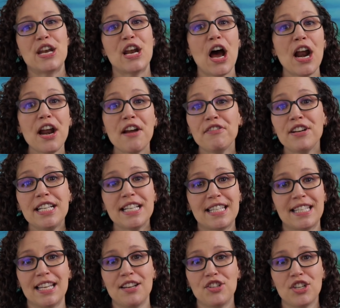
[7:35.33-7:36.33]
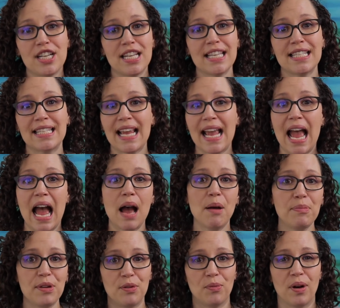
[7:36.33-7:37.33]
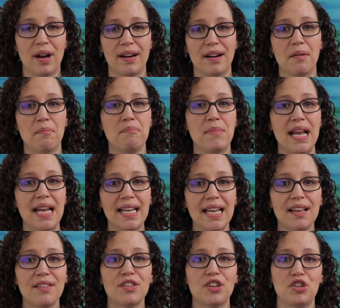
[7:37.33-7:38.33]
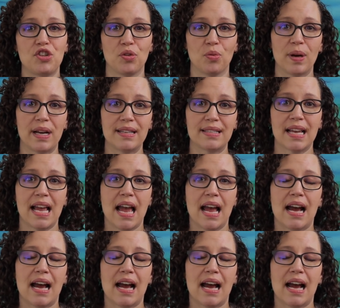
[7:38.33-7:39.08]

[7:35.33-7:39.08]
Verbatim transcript: Not every decision is a happy one, making the choice.